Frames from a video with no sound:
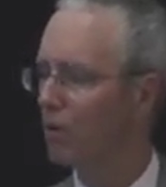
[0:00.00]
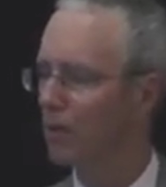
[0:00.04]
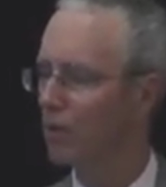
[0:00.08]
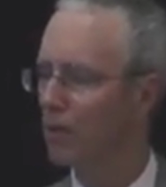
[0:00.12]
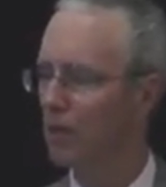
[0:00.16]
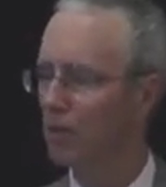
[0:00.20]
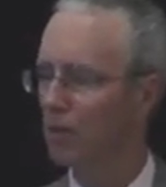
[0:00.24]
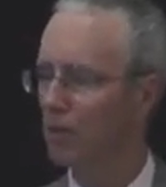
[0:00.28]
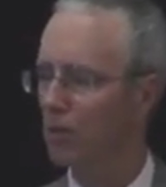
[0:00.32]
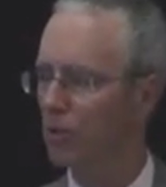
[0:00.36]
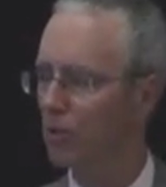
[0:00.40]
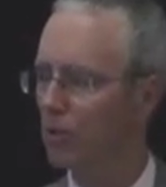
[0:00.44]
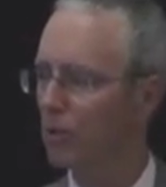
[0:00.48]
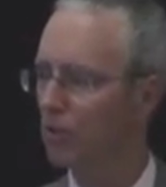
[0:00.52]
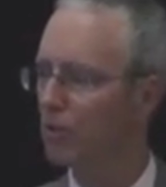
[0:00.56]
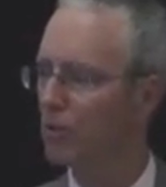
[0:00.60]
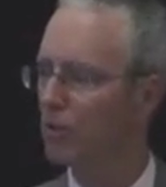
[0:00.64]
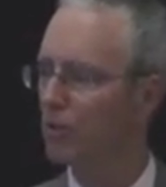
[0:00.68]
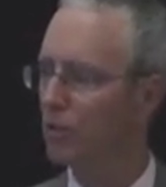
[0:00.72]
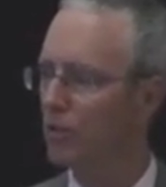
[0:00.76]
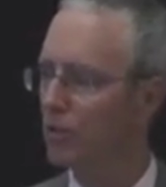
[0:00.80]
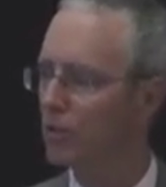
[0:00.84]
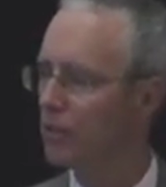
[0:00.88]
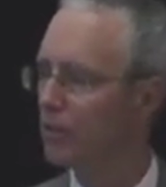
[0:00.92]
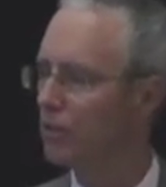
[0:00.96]
You got good
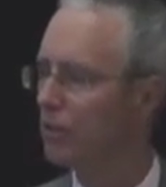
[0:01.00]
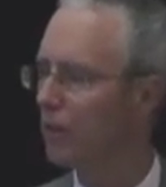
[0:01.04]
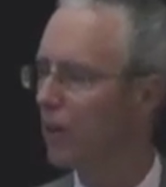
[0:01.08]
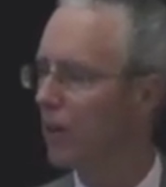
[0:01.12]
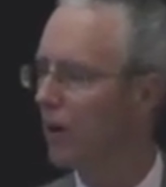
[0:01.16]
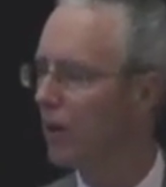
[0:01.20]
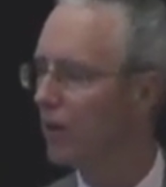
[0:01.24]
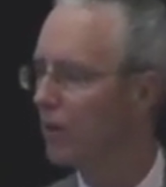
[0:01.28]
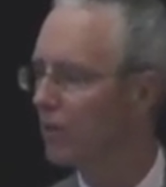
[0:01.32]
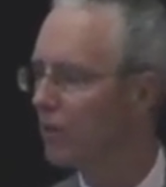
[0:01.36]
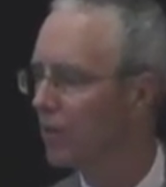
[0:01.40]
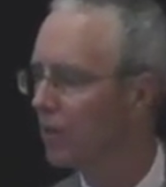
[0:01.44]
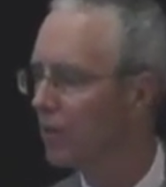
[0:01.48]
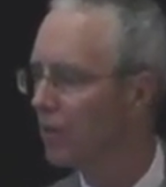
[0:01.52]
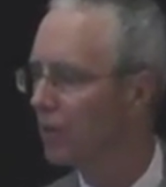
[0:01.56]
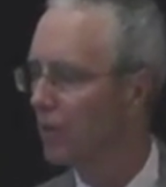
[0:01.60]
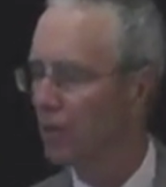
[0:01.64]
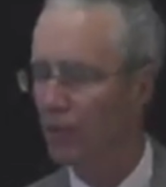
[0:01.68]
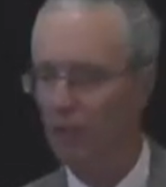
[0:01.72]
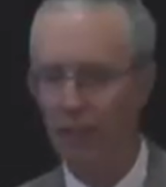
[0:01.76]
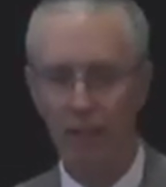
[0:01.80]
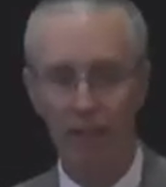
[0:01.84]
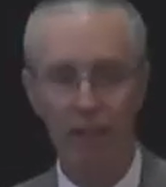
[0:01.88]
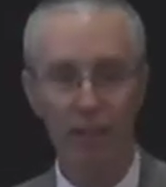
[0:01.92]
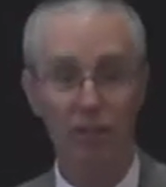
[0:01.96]
machine guards.
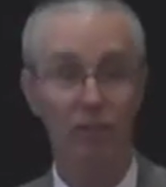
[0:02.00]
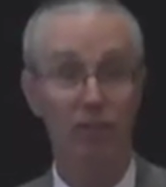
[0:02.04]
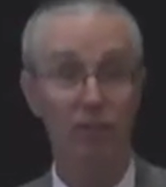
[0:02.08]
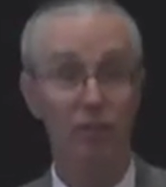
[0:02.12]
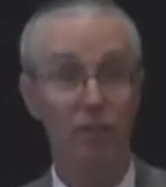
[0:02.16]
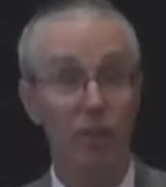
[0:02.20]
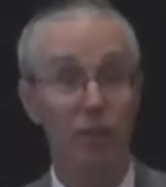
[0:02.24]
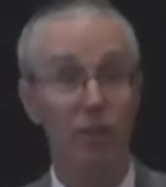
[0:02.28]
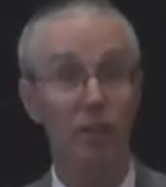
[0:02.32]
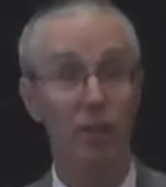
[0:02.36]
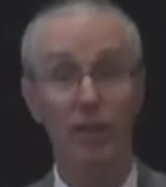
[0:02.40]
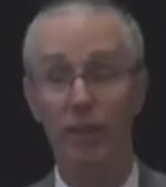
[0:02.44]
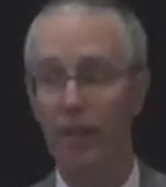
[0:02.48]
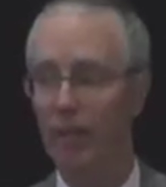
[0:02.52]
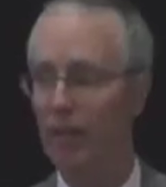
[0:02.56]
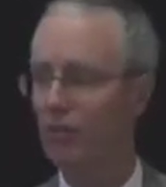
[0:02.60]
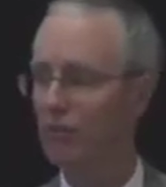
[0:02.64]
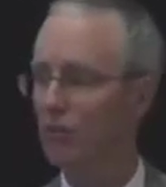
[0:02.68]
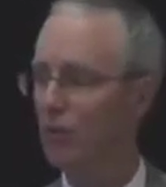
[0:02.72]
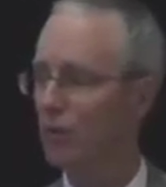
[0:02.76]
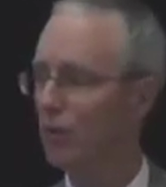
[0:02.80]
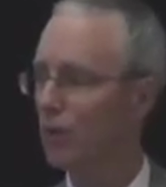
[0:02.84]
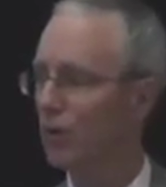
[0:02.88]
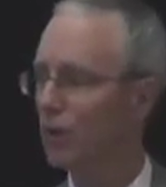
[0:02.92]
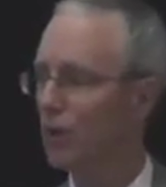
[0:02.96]
You got a
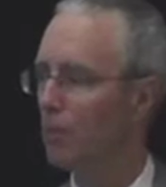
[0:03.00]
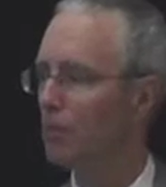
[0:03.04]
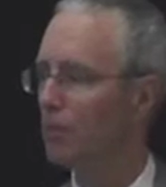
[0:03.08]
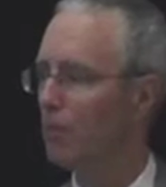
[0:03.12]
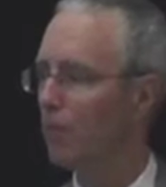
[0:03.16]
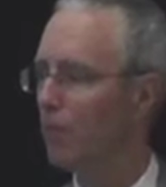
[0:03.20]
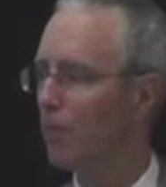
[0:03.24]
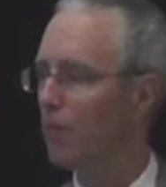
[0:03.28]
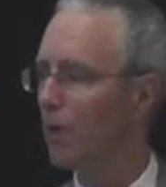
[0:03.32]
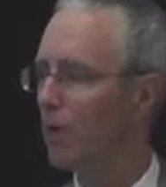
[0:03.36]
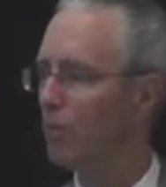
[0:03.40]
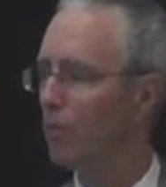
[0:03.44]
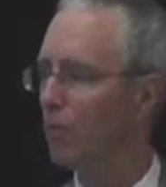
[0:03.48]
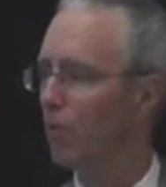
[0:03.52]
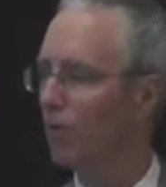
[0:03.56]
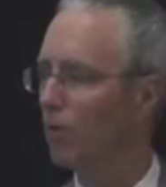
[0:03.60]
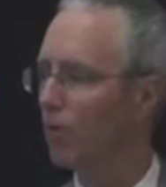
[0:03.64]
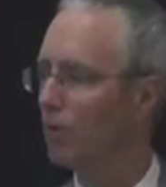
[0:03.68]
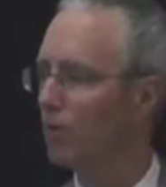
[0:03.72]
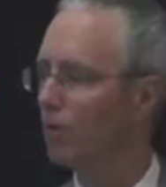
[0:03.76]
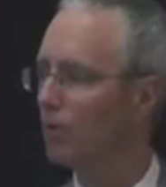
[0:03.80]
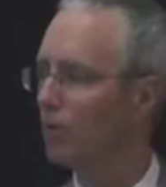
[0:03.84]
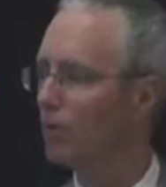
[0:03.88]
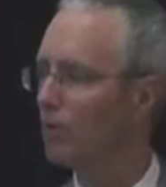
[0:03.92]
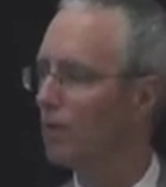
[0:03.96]
staircase going up to the upper
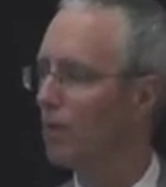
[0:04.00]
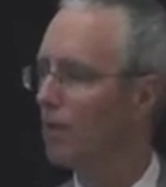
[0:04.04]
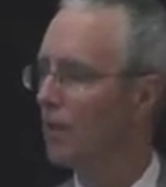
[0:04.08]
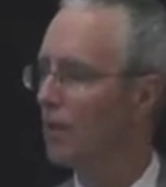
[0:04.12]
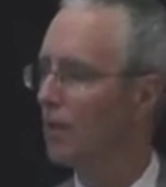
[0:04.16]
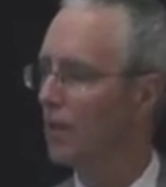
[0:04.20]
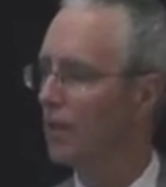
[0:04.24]
level.